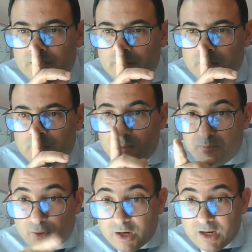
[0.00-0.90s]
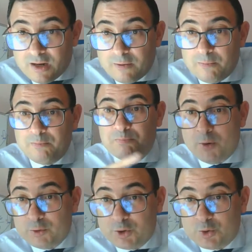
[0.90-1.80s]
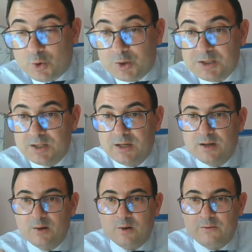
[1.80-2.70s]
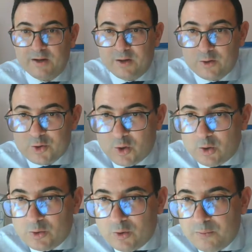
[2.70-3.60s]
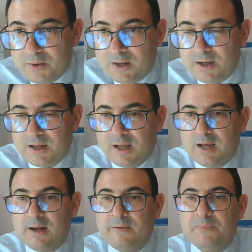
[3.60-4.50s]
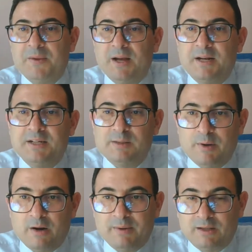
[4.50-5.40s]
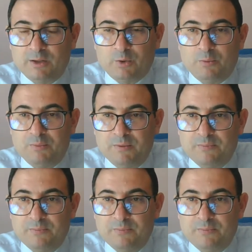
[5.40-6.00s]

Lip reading: between pre-post scores of a control group and an experimental group.